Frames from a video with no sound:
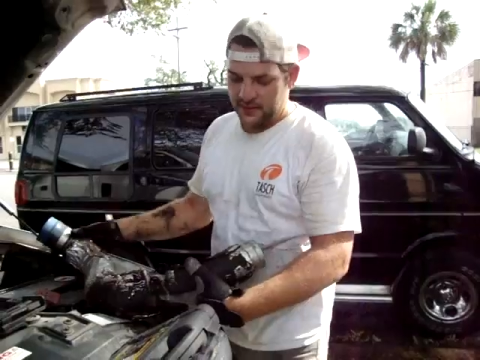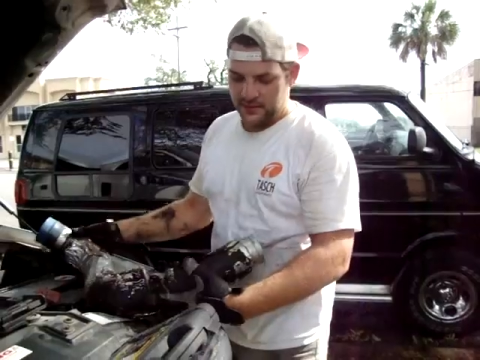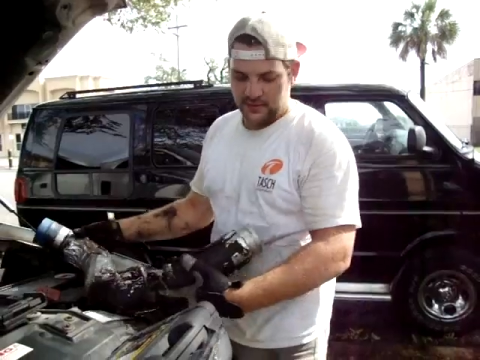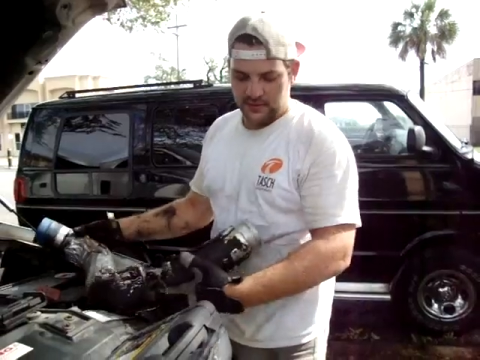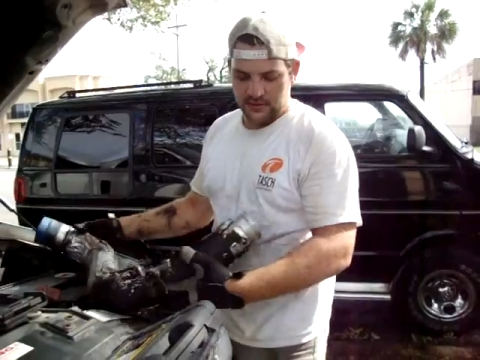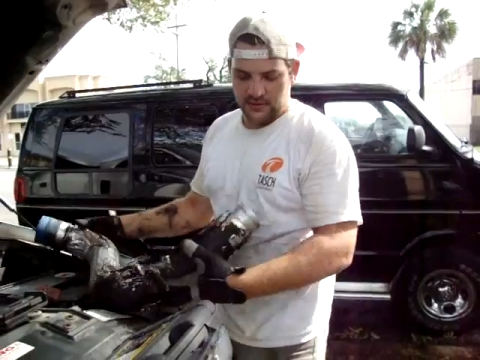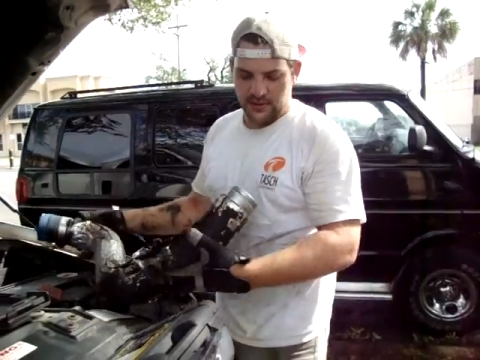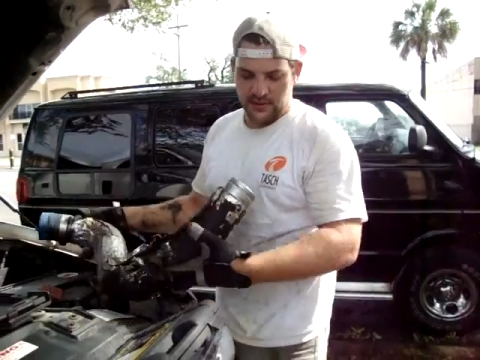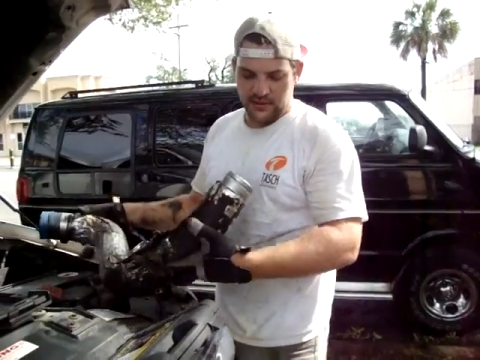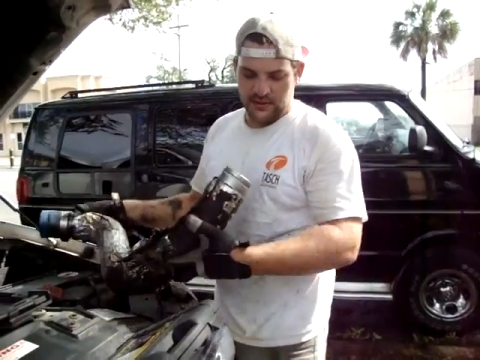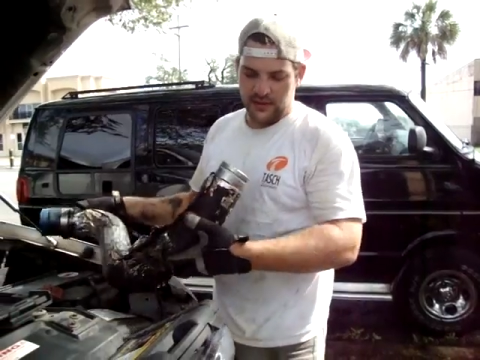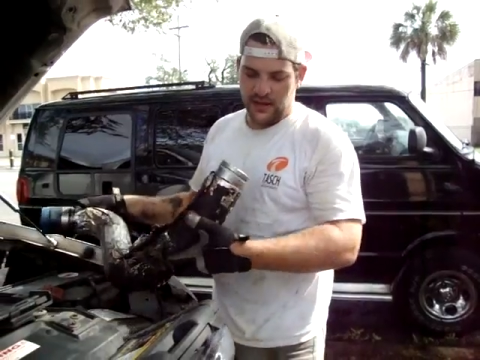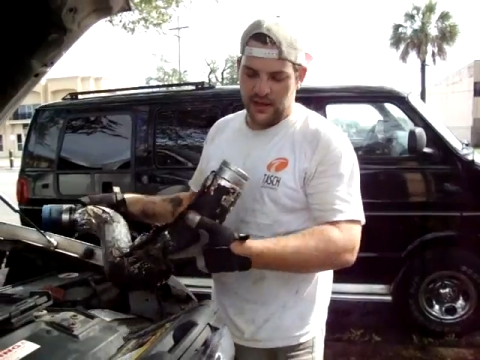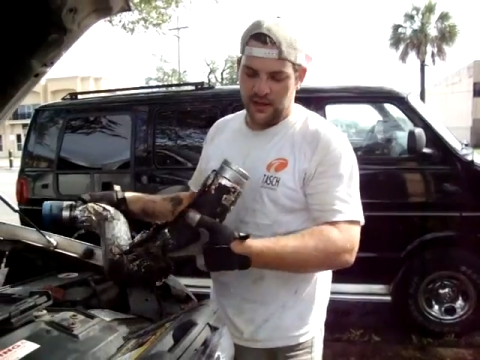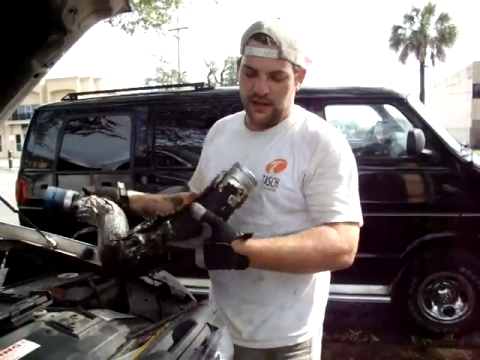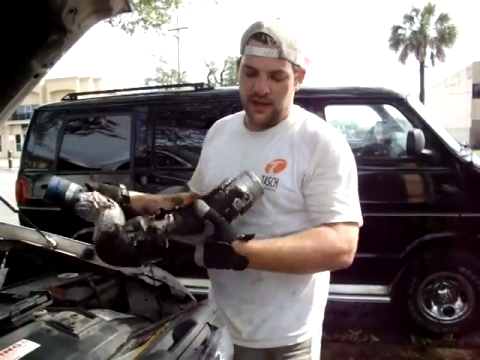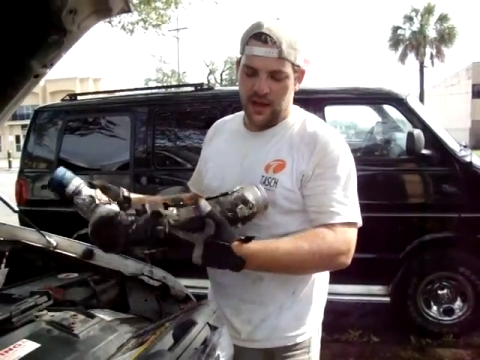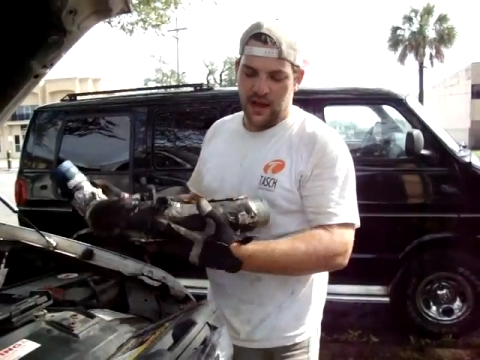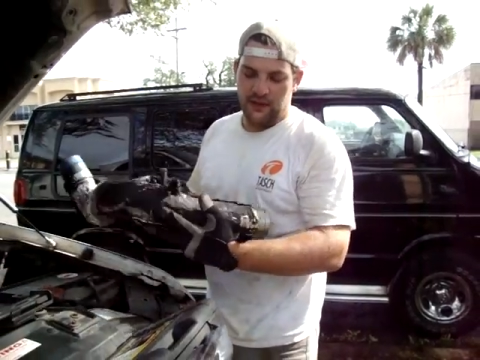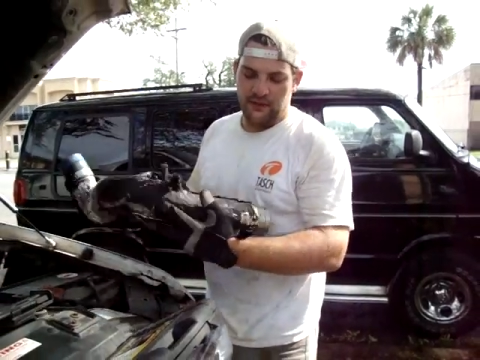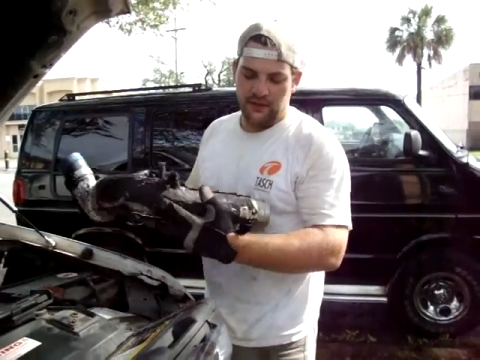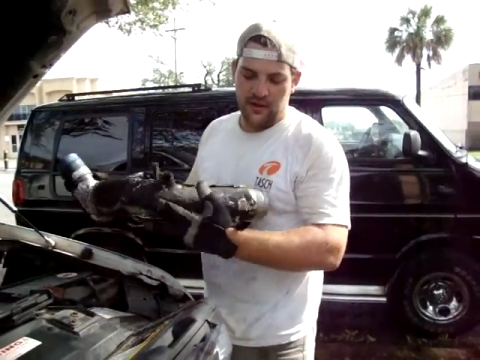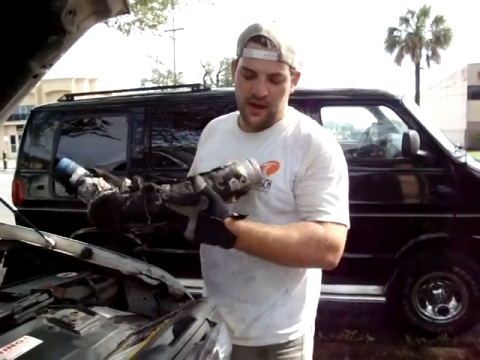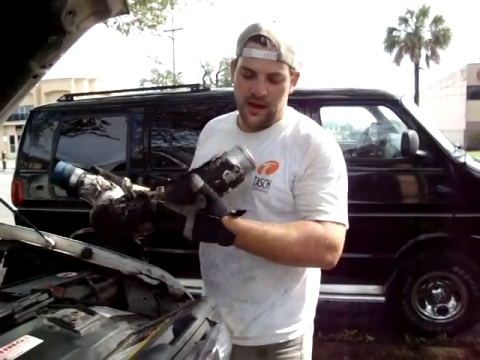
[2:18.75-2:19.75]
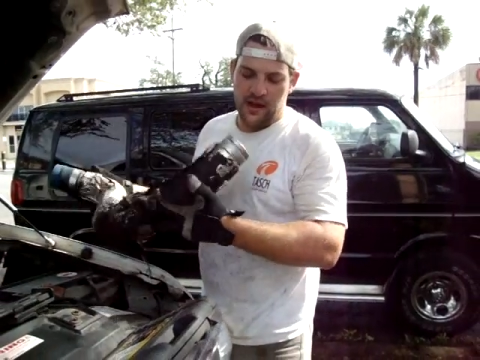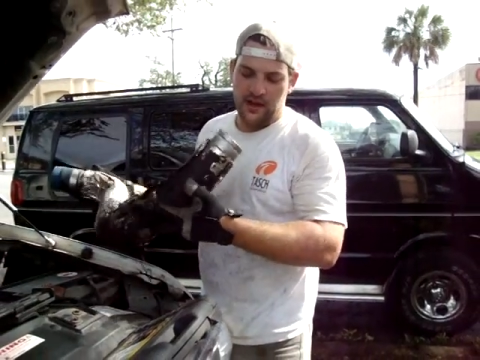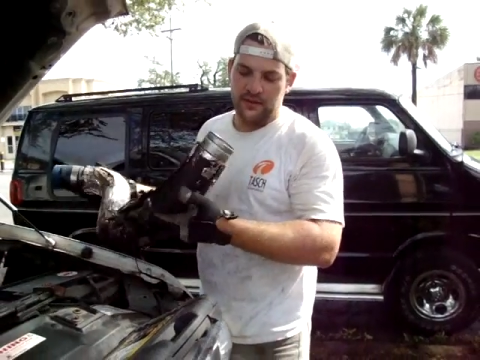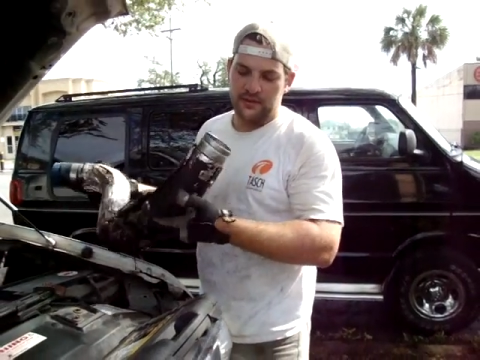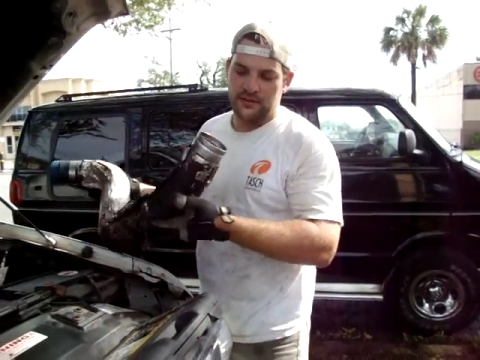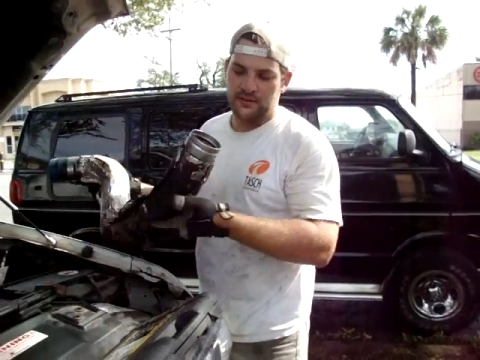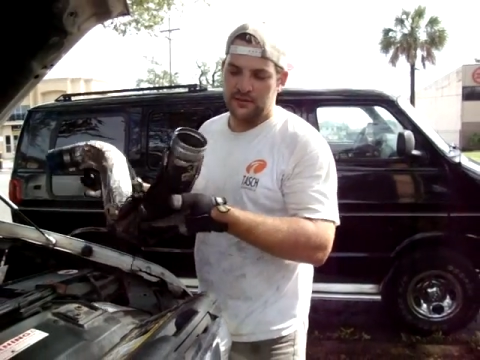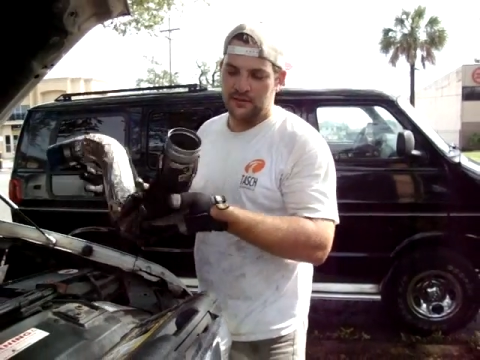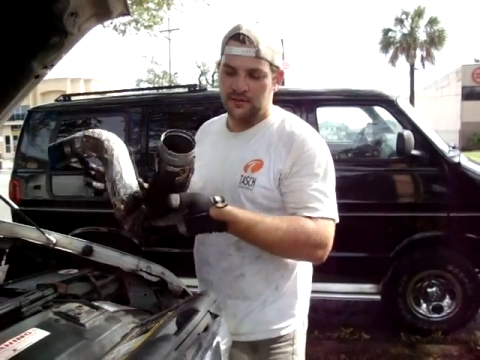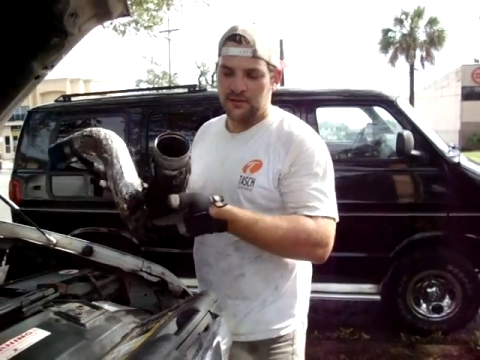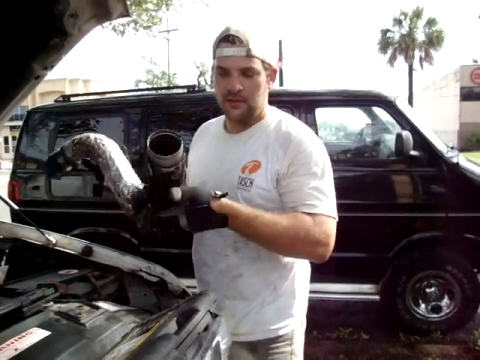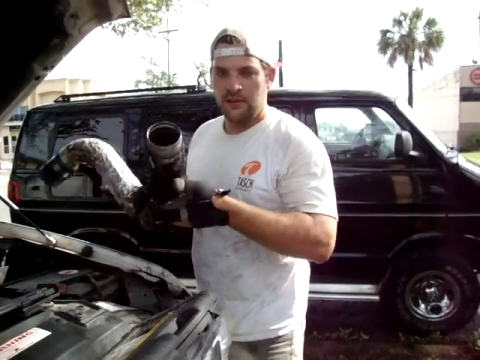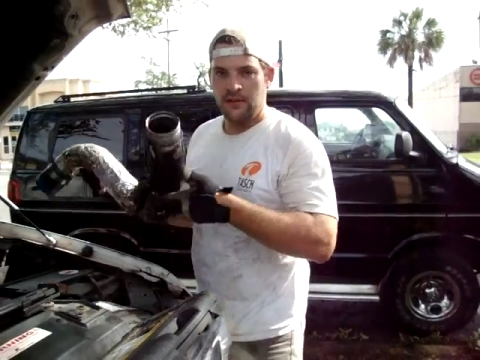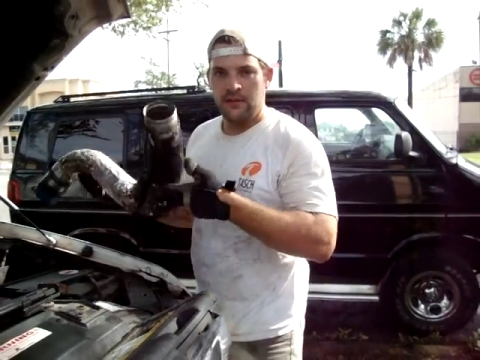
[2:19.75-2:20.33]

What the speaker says: This is just like galvanized